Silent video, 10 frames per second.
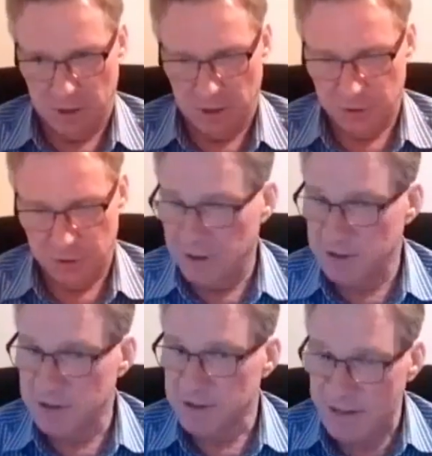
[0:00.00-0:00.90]
Due
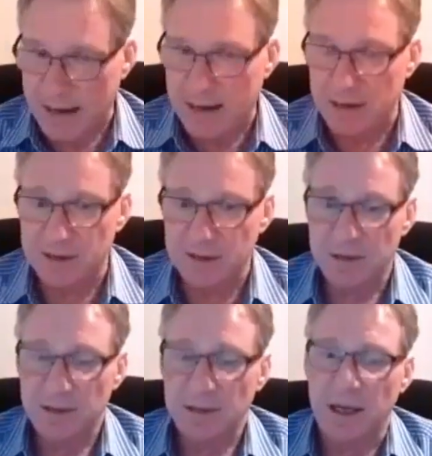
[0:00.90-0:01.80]
Diligence Act
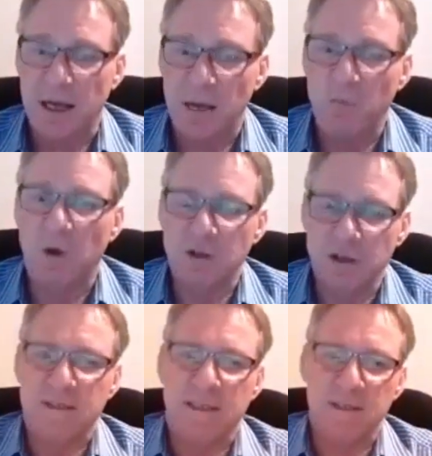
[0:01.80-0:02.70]
and what
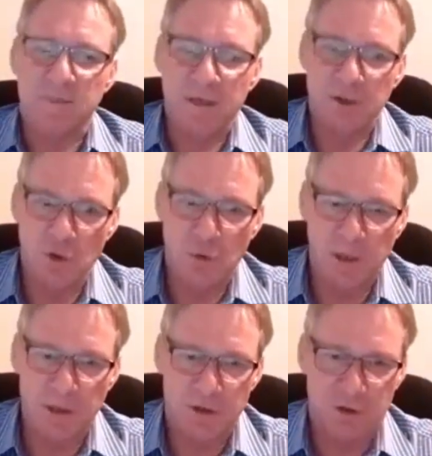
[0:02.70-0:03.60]
GIZ has been
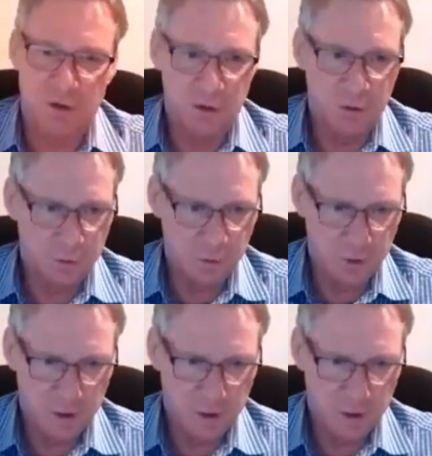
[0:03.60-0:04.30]
doing to